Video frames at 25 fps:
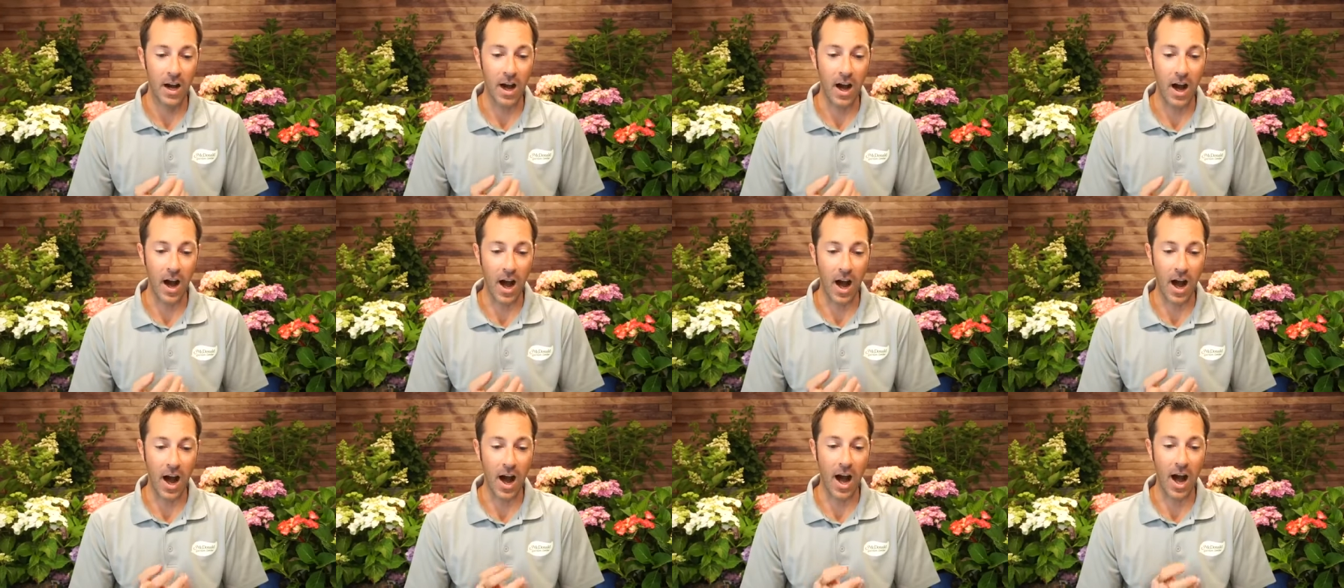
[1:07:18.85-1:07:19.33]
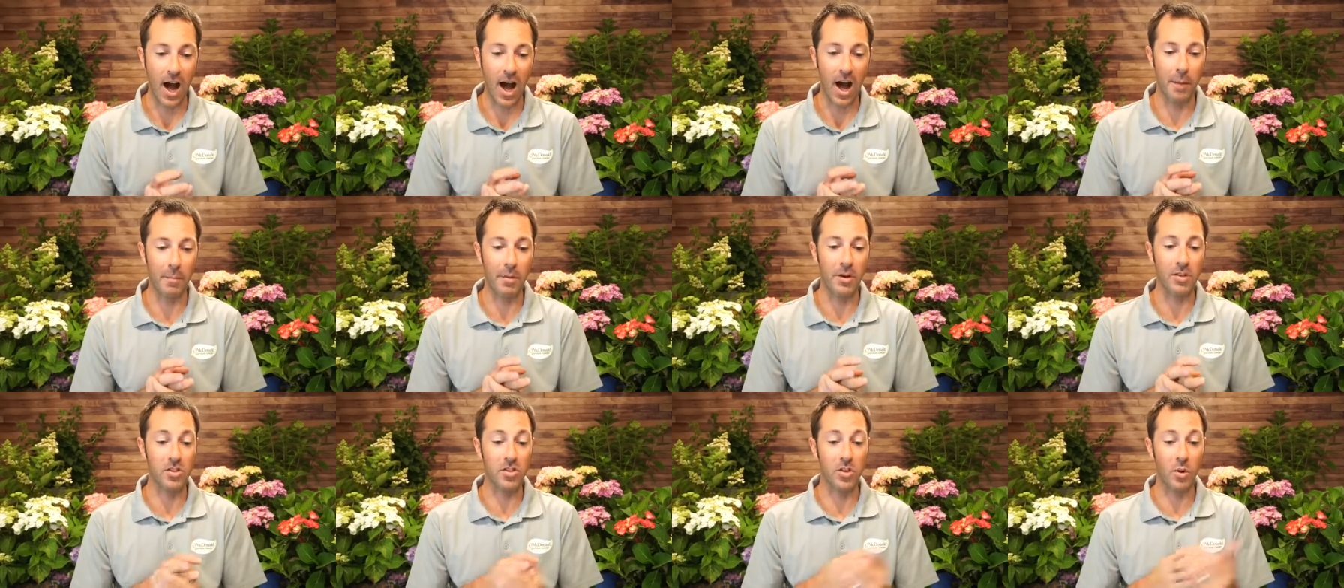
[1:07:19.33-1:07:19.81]

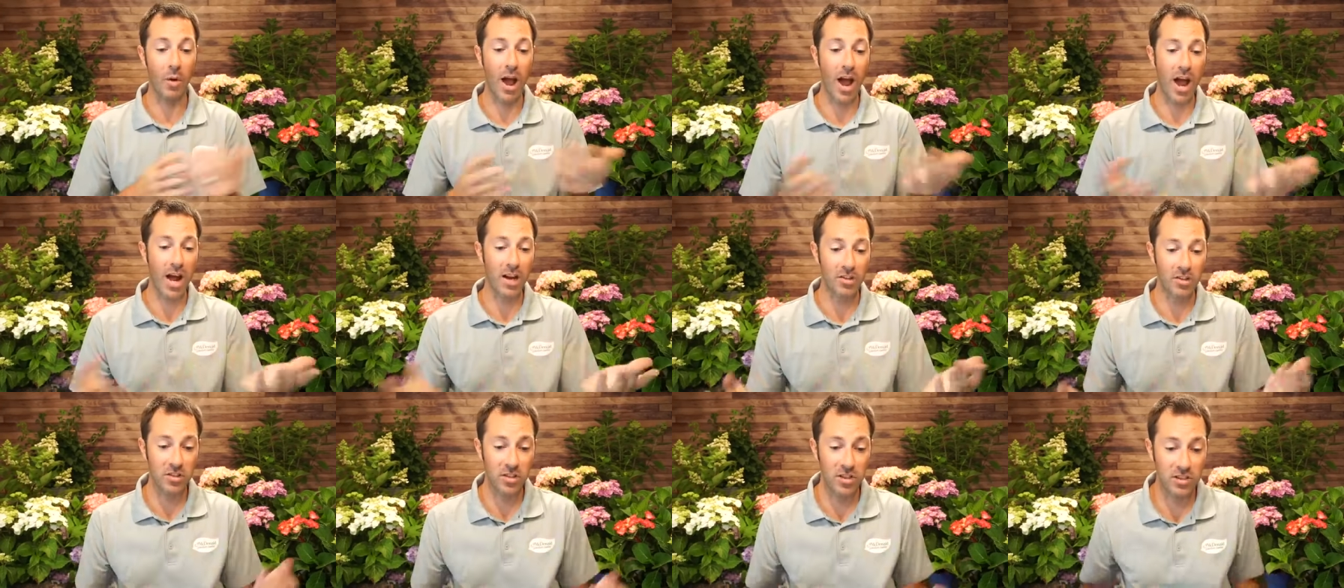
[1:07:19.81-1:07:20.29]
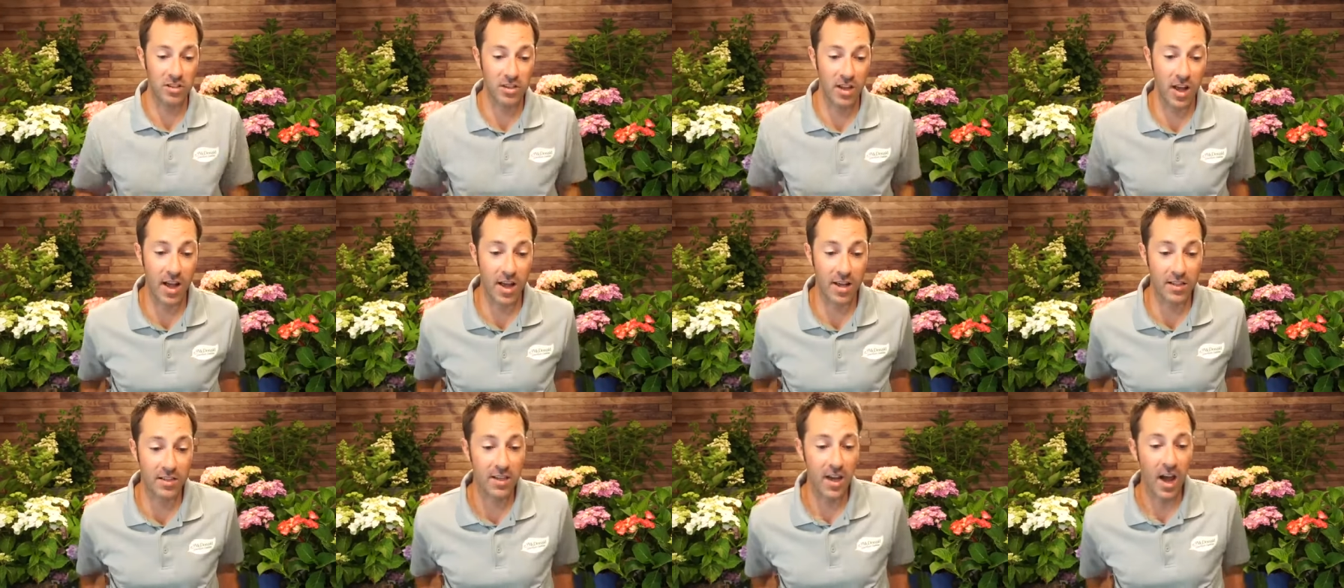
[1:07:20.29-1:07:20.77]
Um, so Ashley
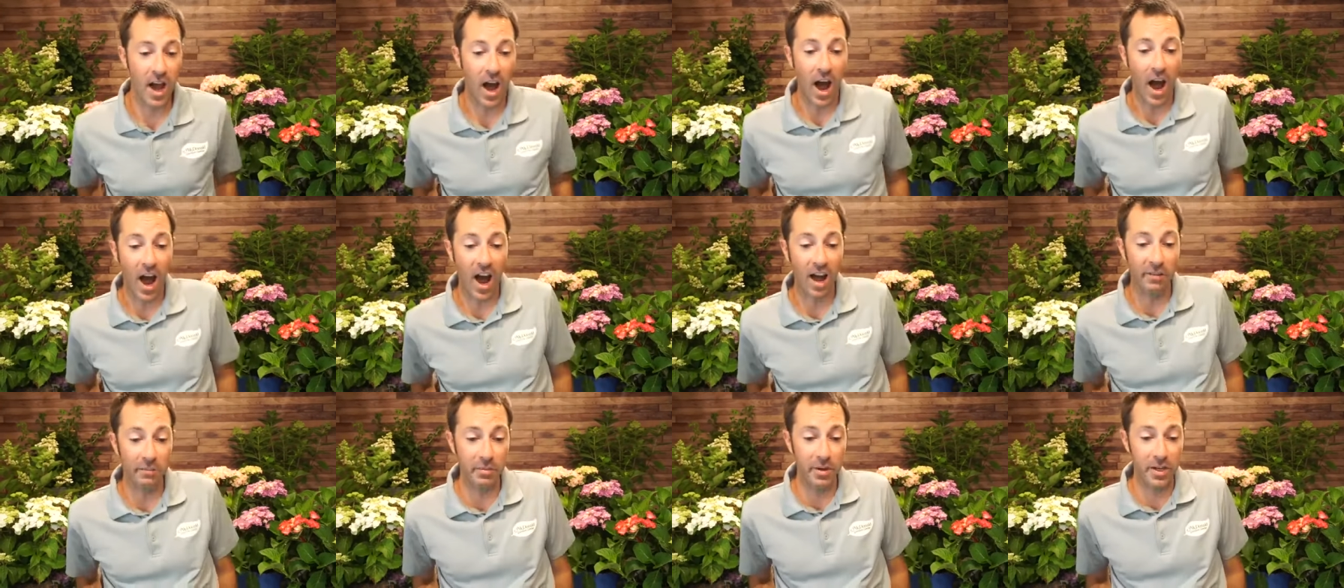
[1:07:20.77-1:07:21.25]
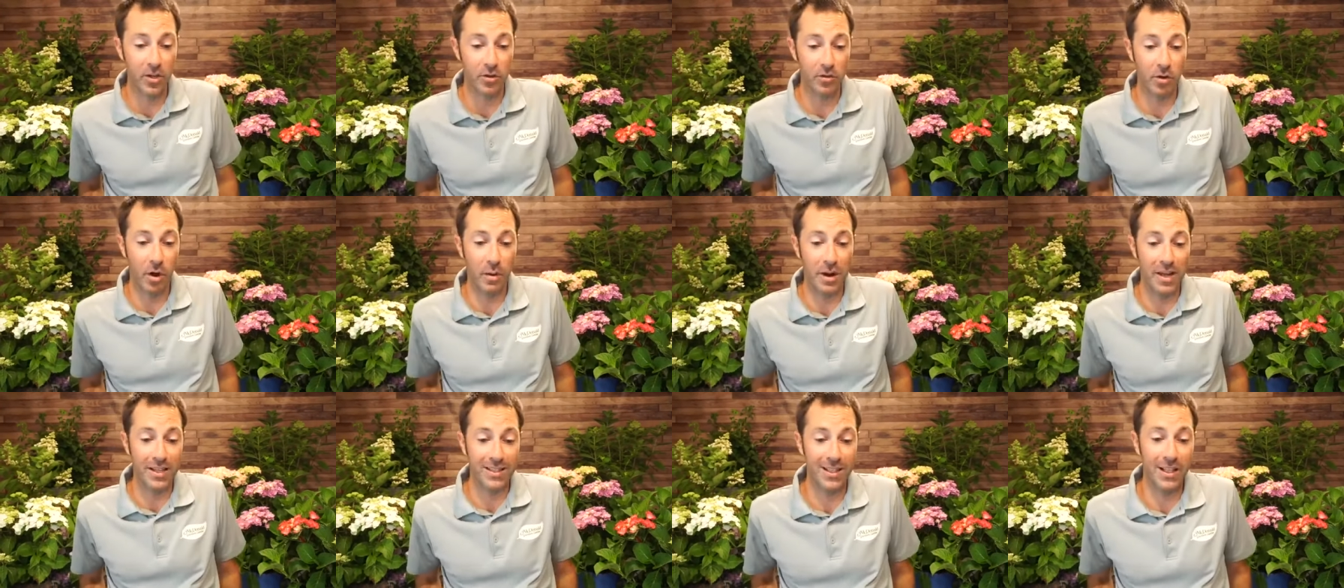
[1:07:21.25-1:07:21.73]
says, I've been
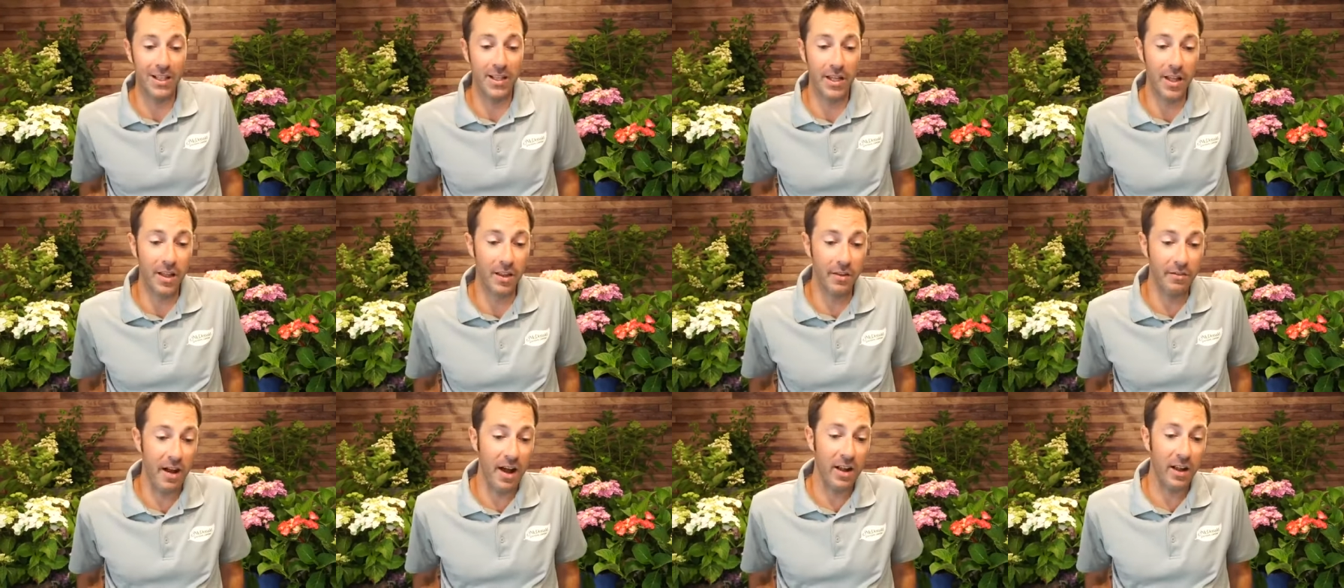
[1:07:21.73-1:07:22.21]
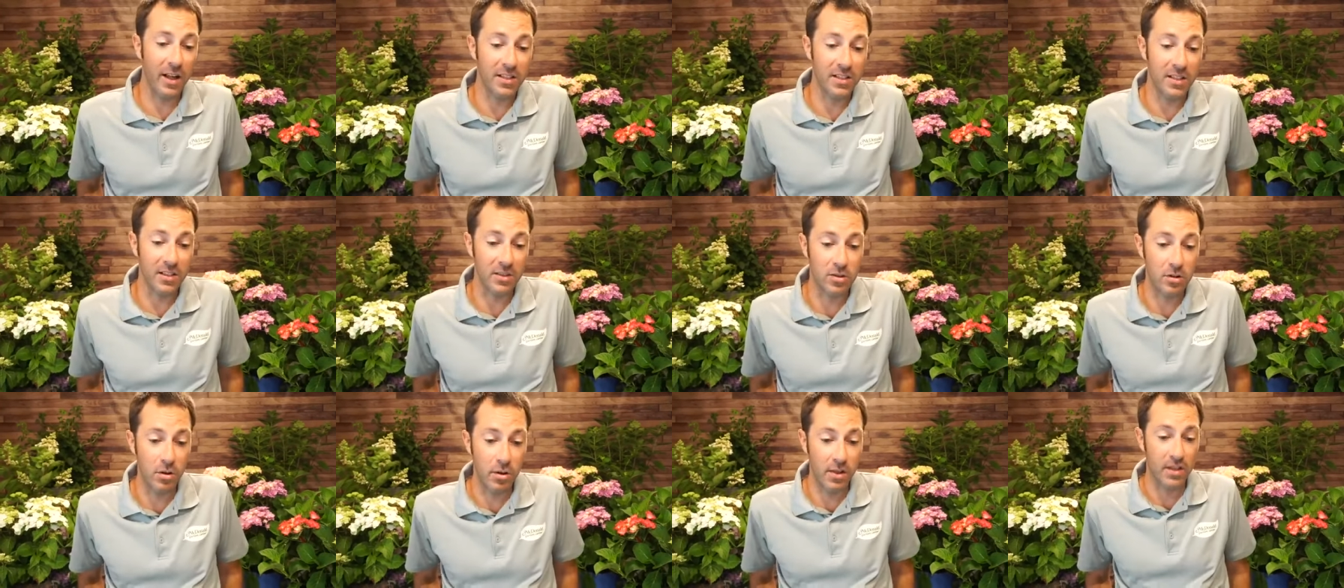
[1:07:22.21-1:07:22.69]
growing Lily of the Valley
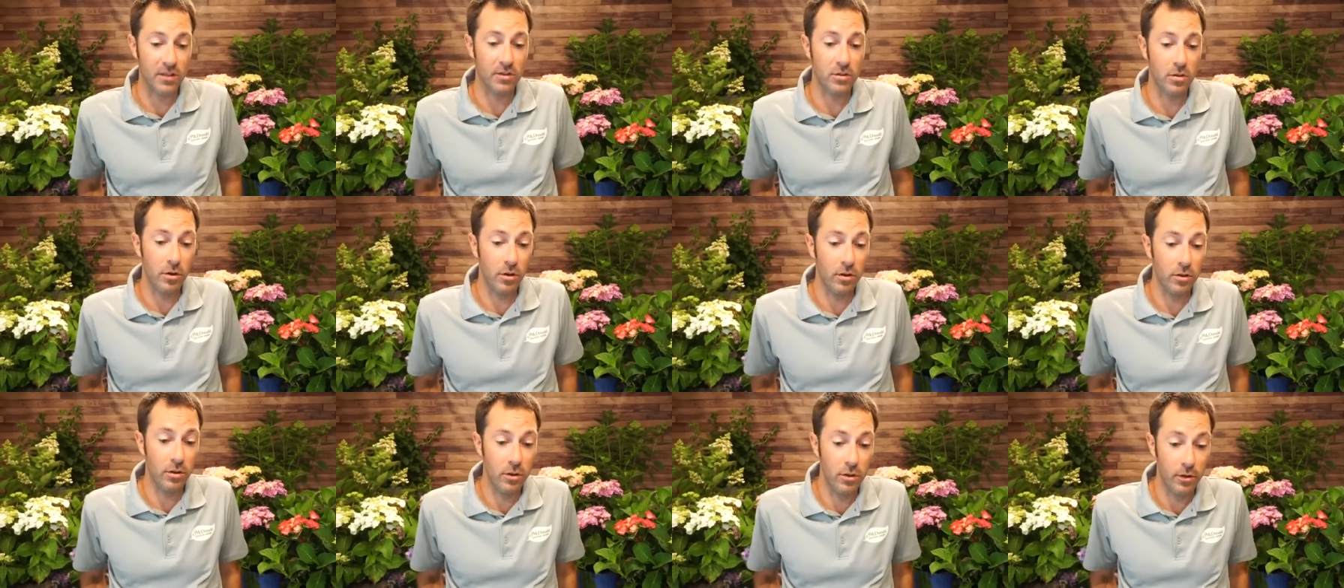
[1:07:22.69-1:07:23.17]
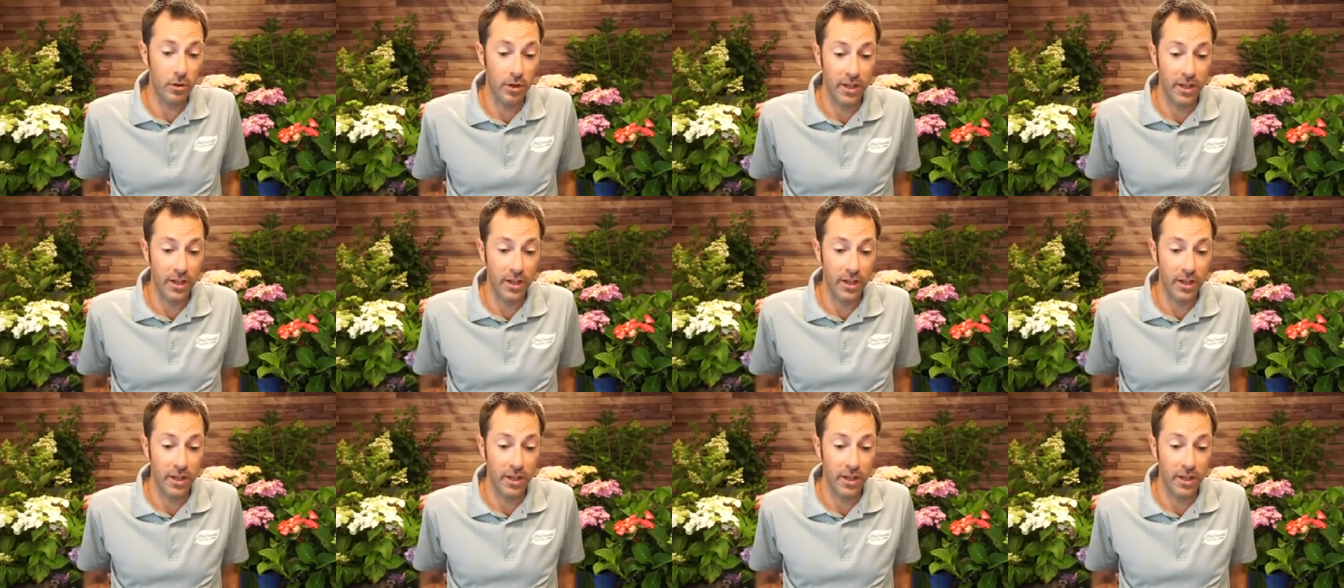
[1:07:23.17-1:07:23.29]
since, 2000,